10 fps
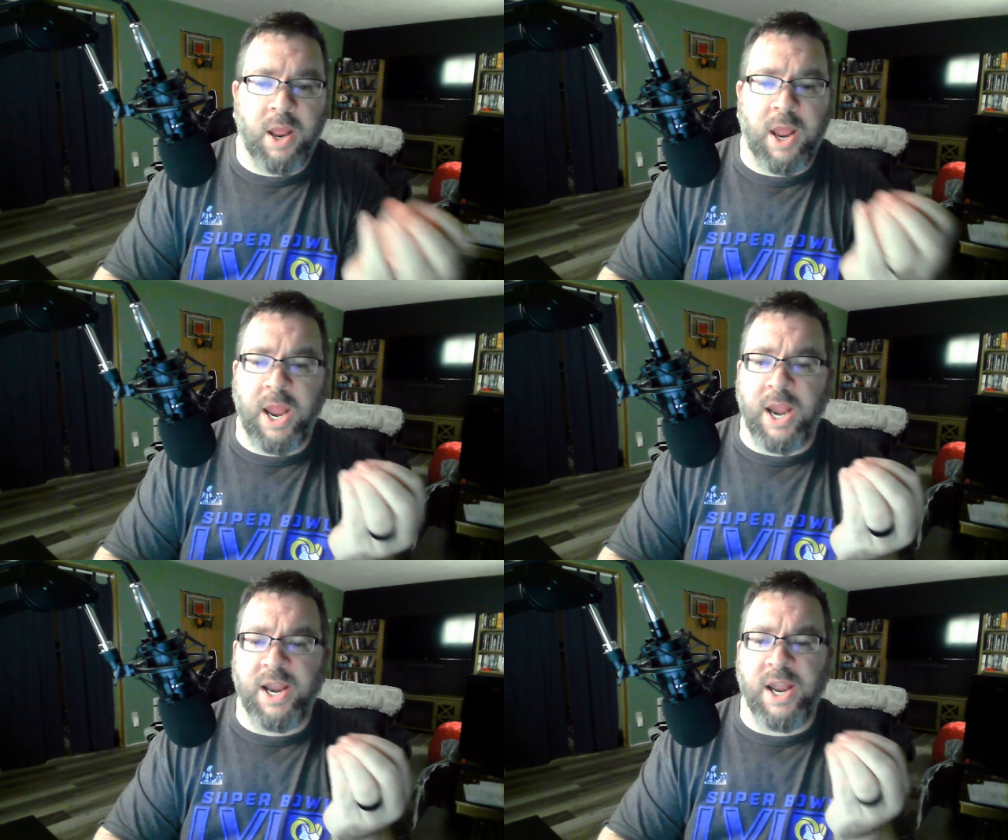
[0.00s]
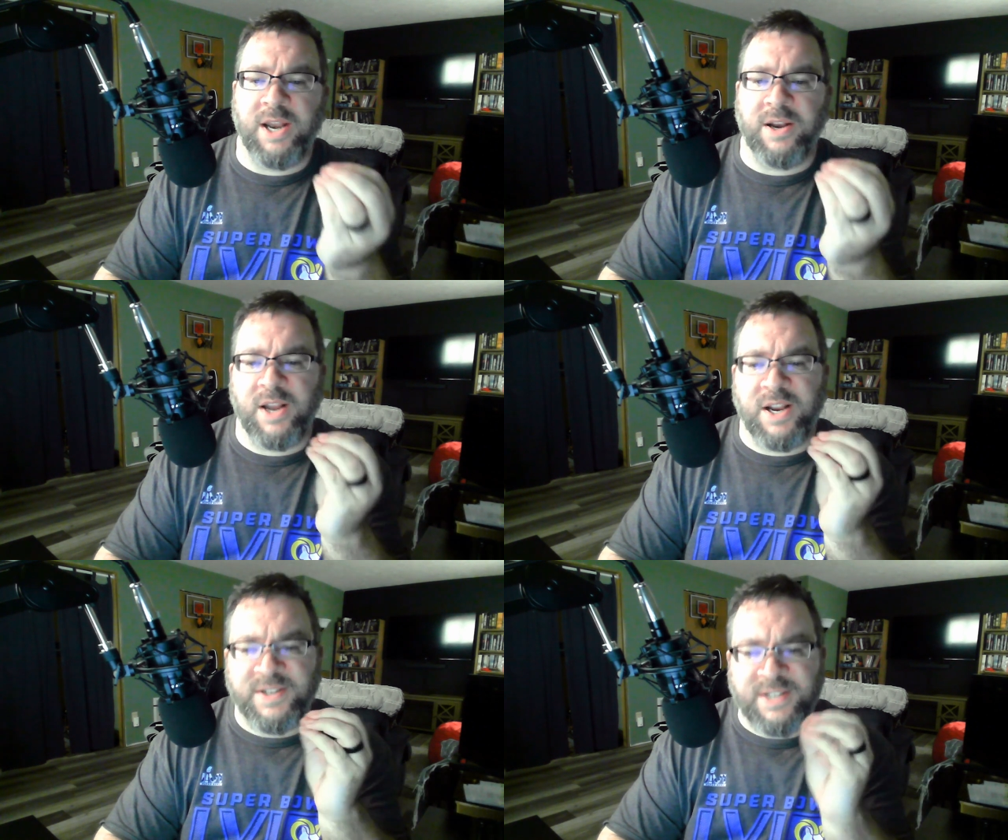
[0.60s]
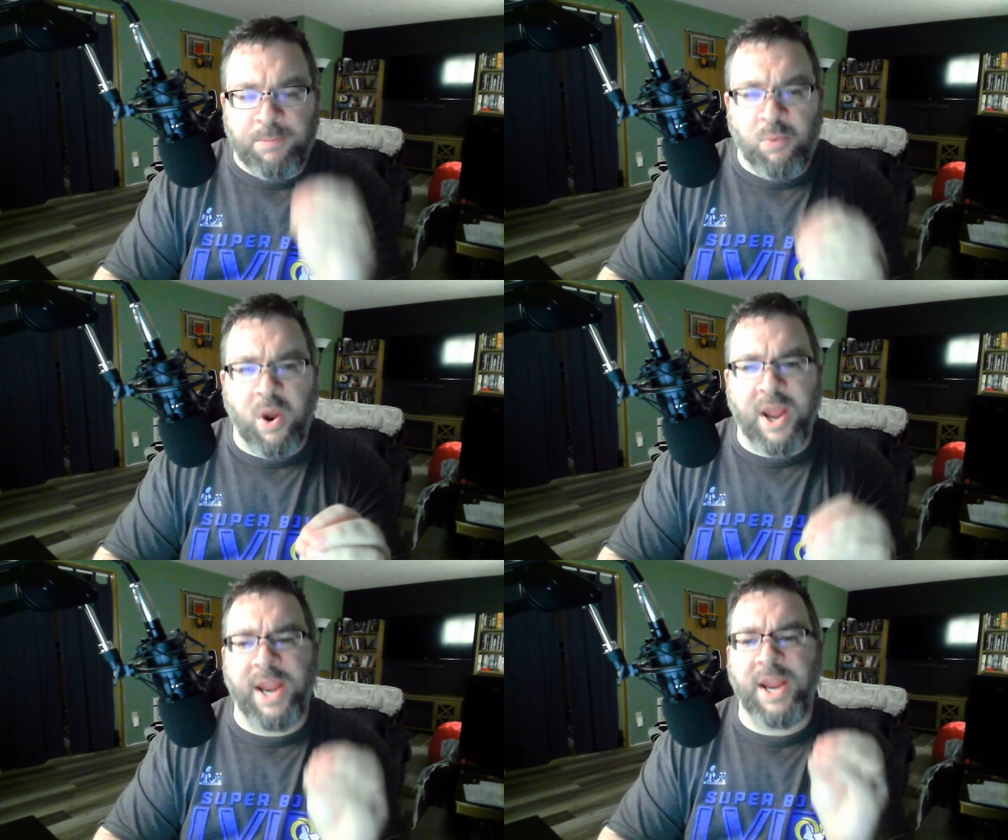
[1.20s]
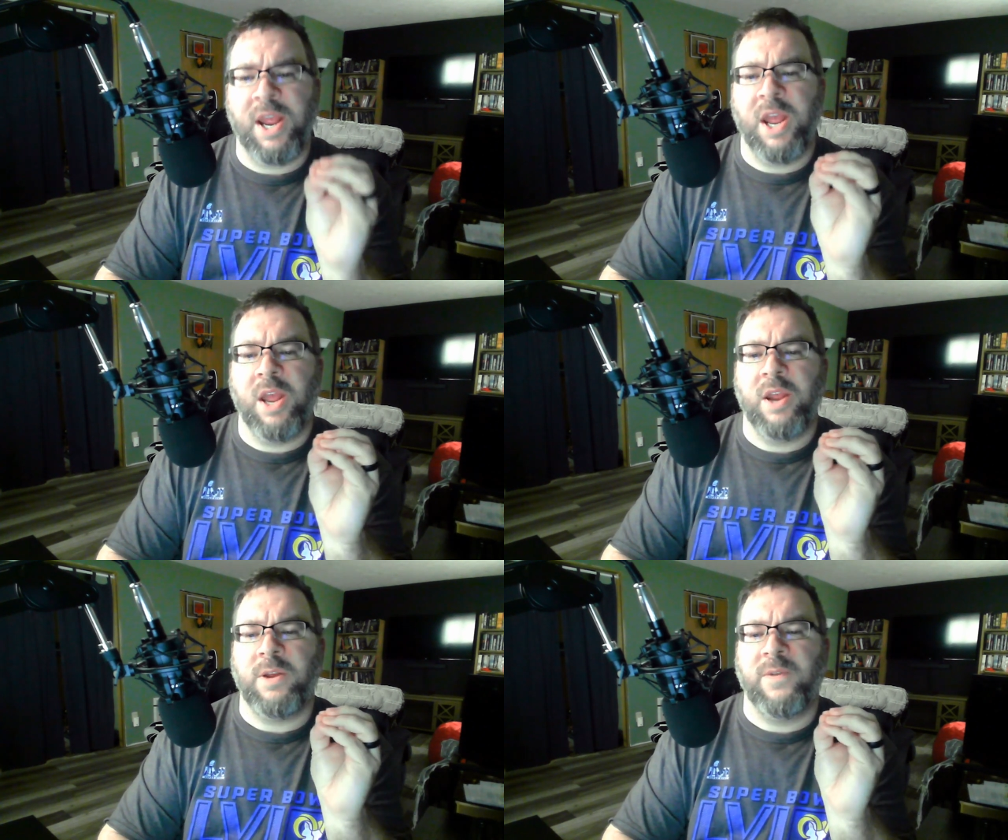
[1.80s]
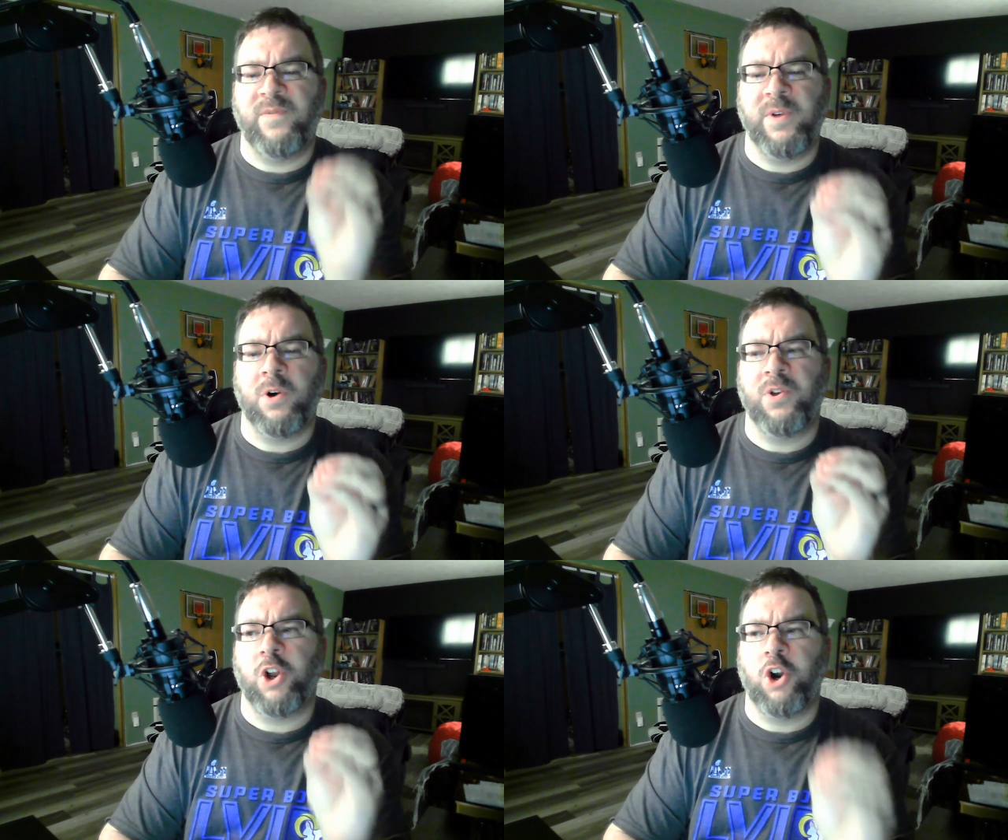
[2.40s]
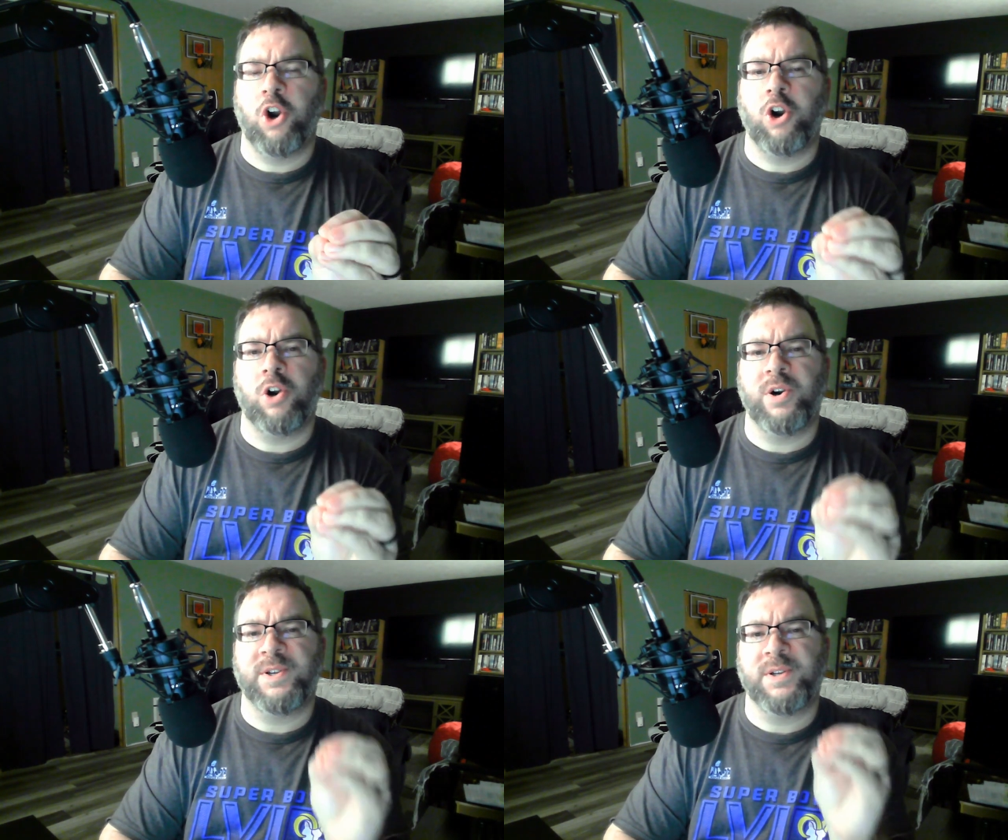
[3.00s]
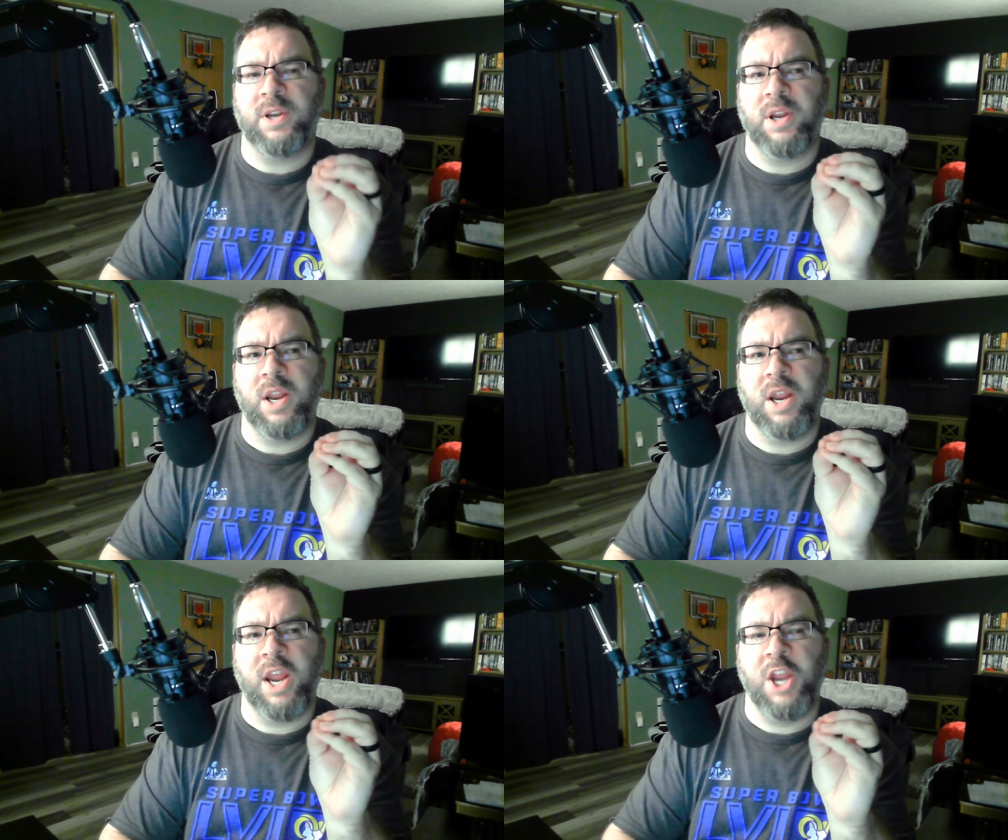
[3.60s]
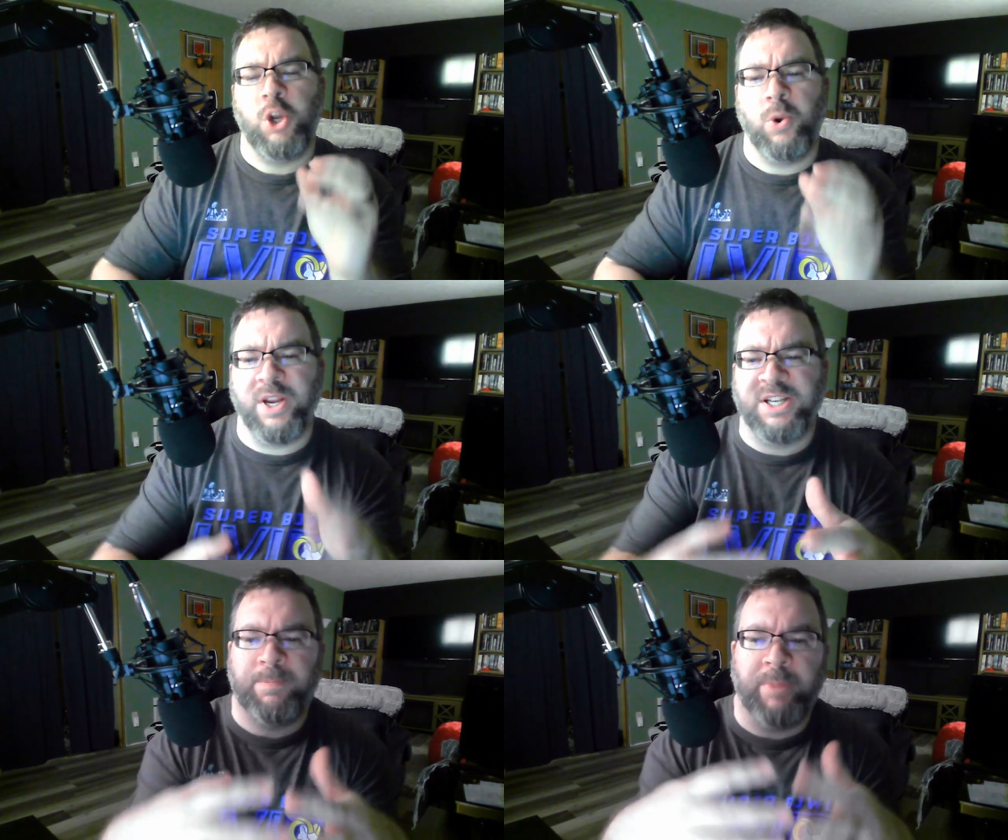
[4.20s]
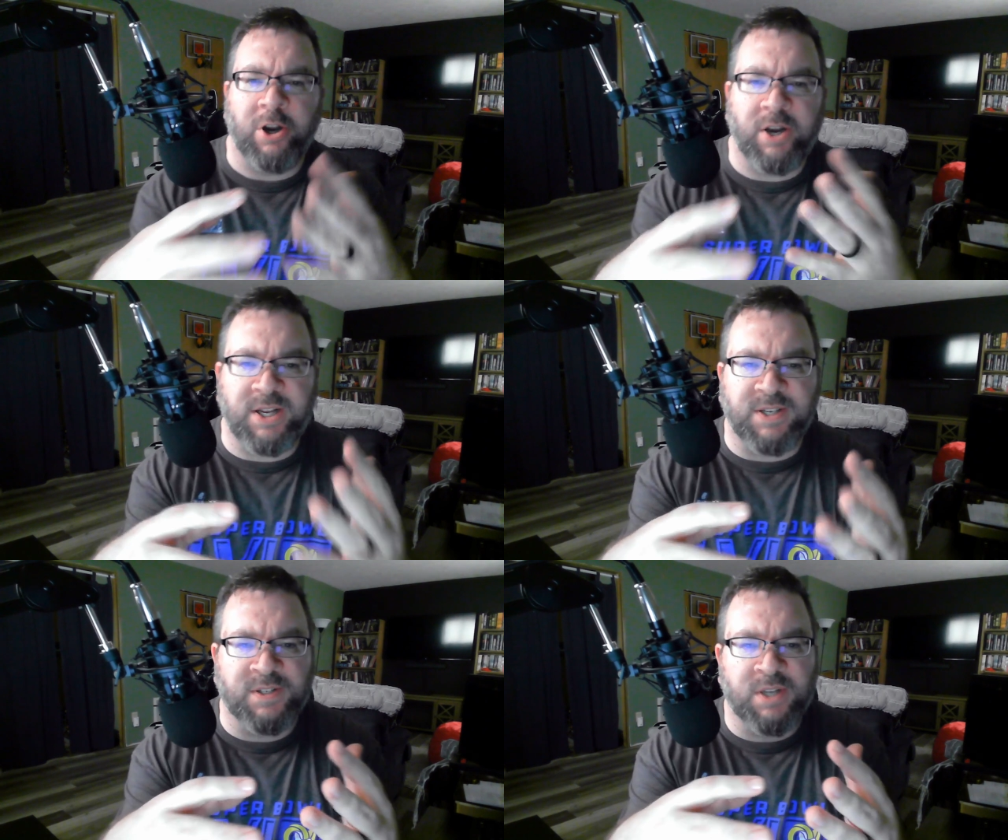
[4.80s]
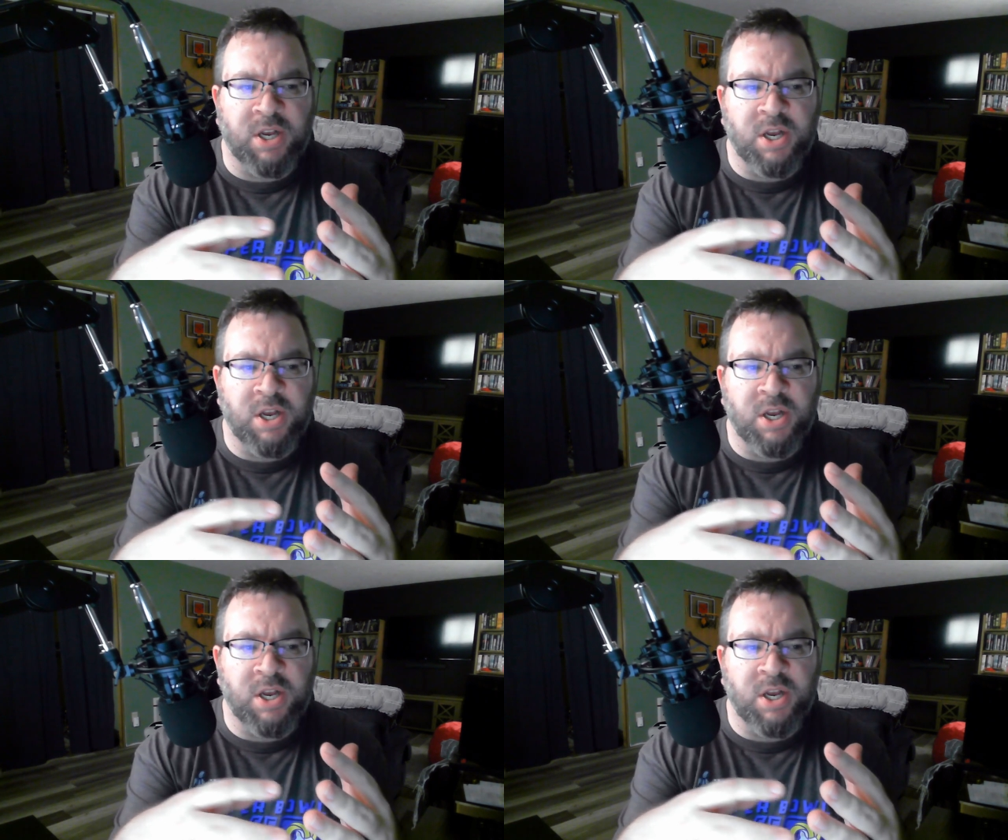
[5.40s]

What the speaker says: And in some way, you feel the hurt and you experience